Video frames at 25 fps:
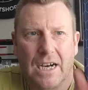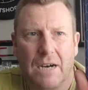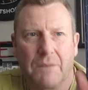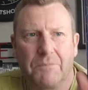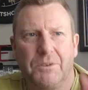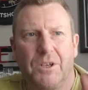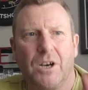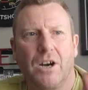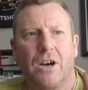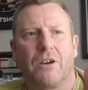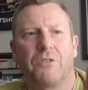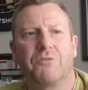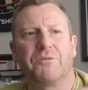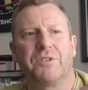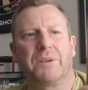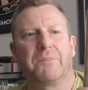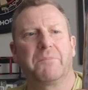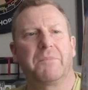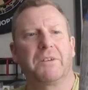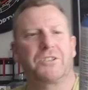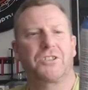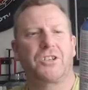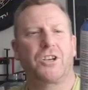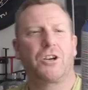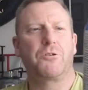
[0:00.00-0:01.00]
I'm not
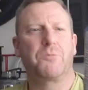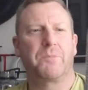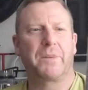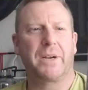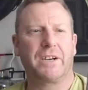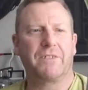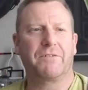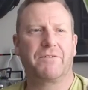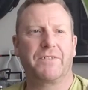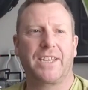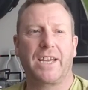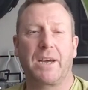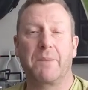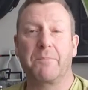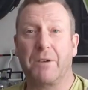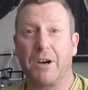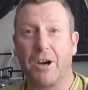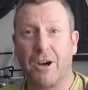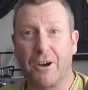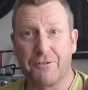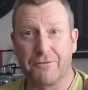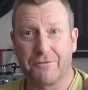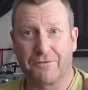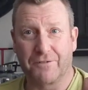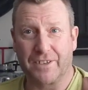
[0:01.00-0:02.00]
holding much hope out for that,
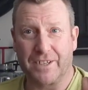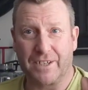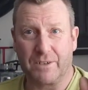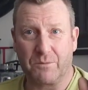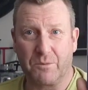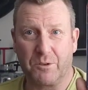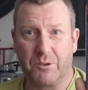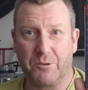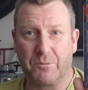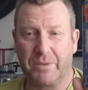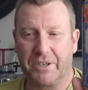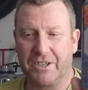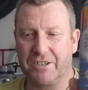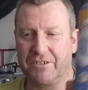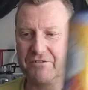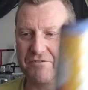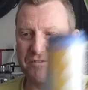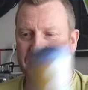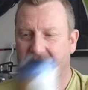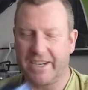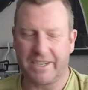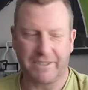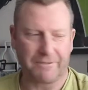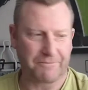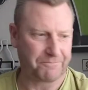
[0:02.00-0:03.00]
but hopefully it will be all
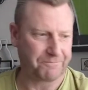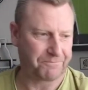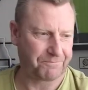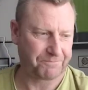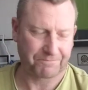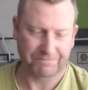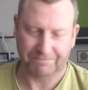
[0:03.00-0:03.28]
right.